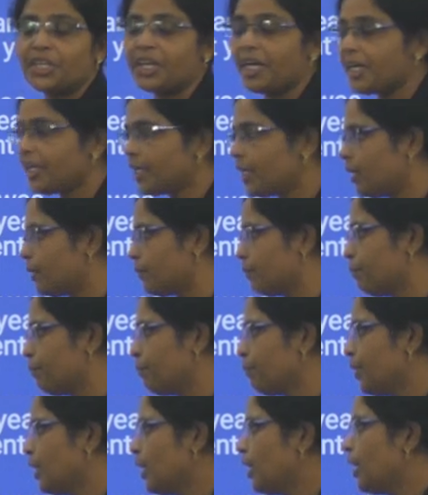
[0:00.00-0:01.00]
greater
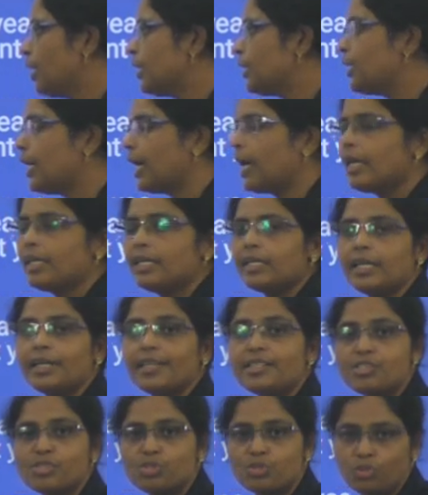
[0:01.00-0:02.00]
than
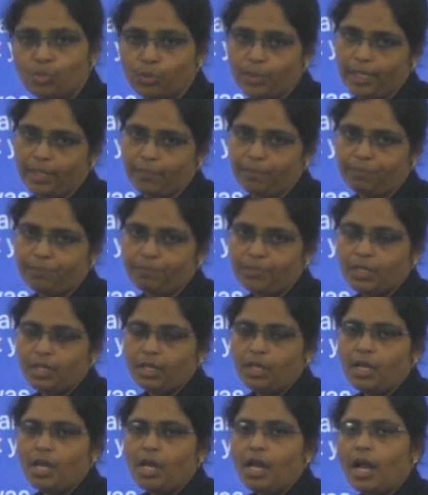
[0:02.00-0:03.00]
it's today.
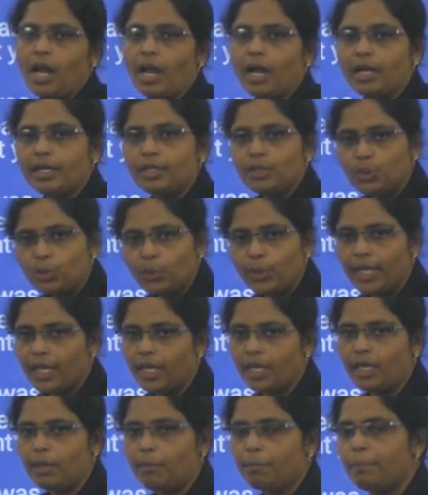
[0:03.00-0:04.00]
And
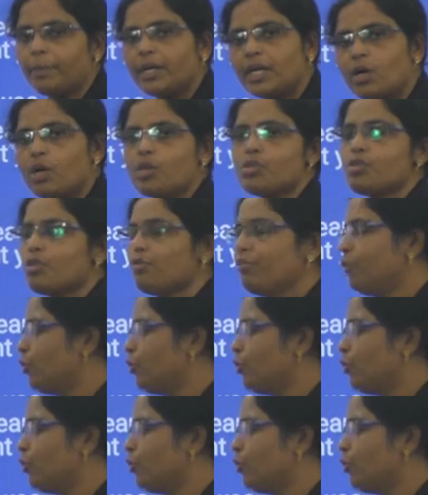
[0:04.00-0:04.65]
today, because of